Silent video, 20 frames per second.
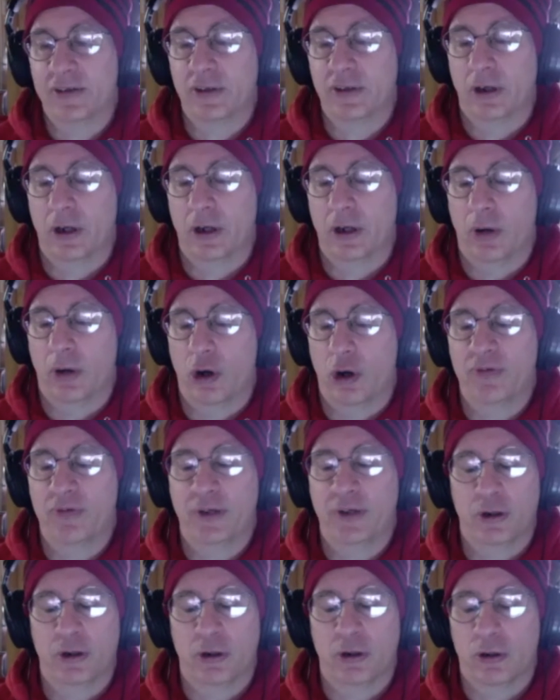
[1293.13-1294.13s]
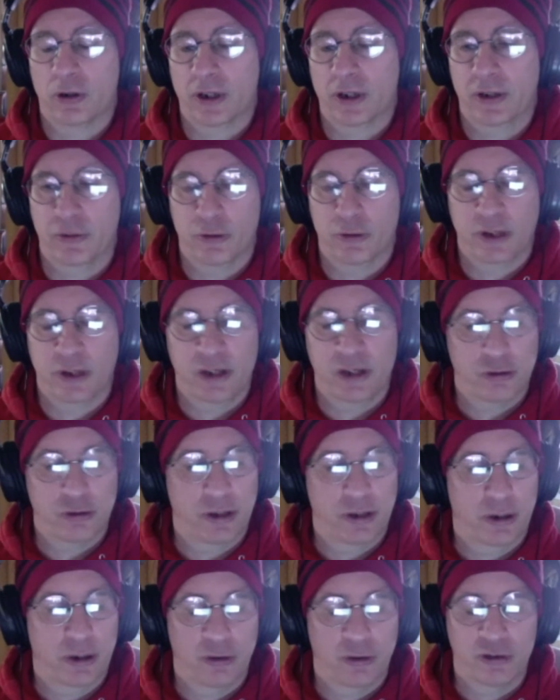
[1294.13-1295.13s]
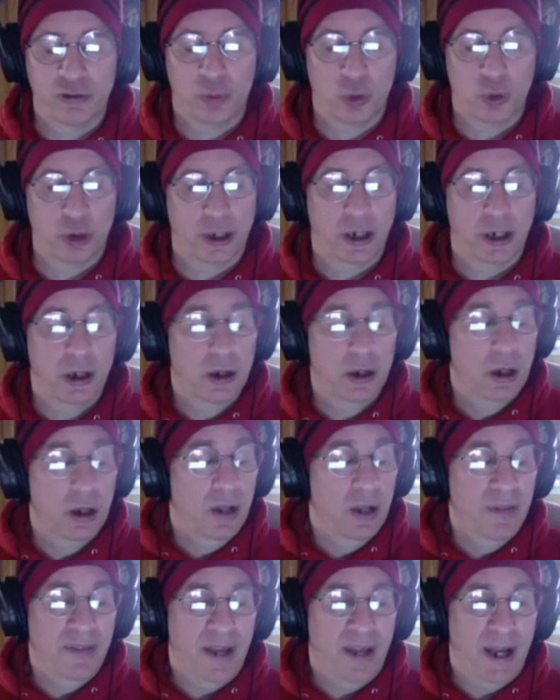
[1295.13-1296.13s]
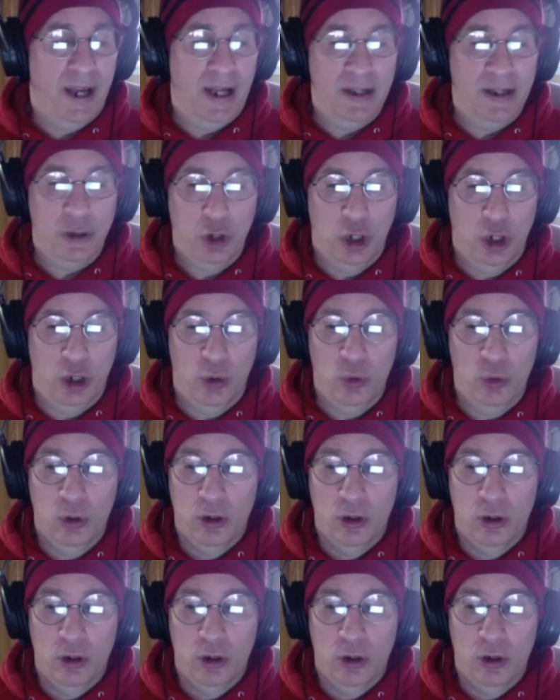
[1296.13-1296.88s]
off the air either yesterday or this morning that, North